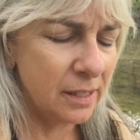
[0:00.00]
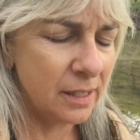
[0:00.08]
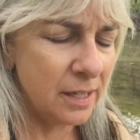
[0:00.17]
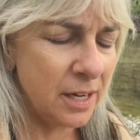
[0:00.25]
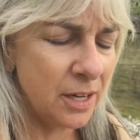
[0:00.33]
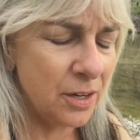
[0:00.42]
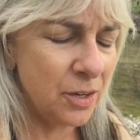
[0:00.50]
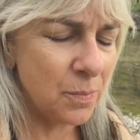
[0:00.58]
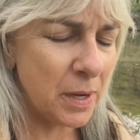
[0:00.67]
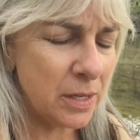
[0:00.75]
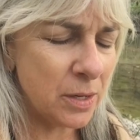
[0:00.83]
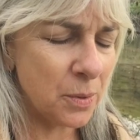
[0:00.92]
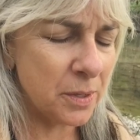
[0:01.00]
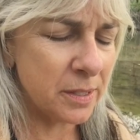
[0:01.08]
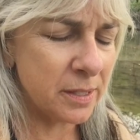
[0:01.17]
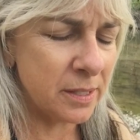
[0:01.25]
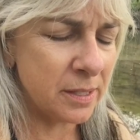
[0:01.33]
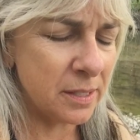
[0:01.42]
And here you might
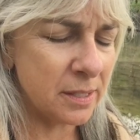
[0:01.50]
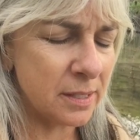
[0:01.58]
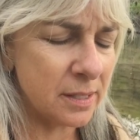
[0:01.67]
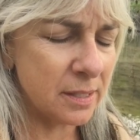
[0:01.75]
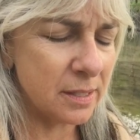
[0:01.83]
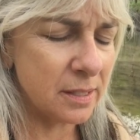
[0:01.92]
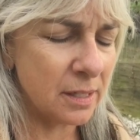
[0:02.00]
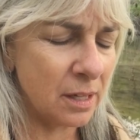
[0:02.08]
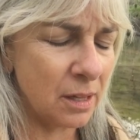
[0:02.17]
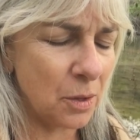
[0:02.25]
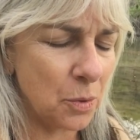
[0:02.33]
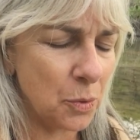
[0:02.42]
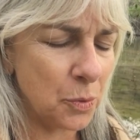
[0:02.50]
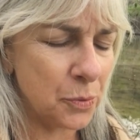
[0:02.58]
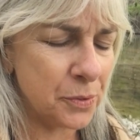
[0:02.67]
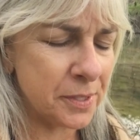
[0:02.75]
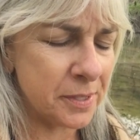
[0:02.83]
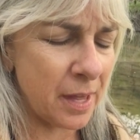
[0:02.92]
notice the
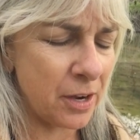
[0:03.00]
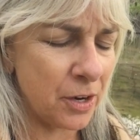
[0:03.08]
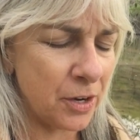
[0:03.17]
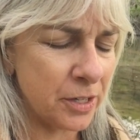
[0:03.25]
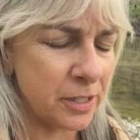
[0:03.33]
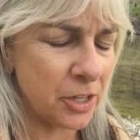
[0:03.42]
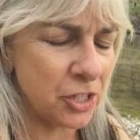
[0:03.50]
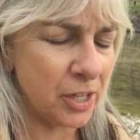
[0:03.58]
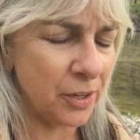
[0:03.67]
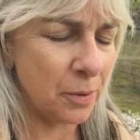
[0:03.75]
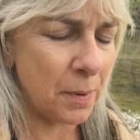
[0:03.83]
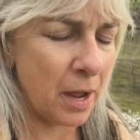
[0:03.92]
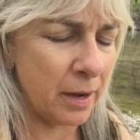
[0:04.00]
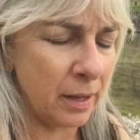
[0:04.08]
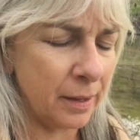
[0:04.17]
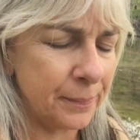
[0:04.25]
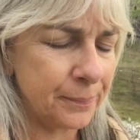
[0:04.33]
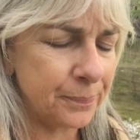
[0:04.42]
clothes that are touching your
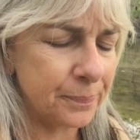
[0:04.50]
body.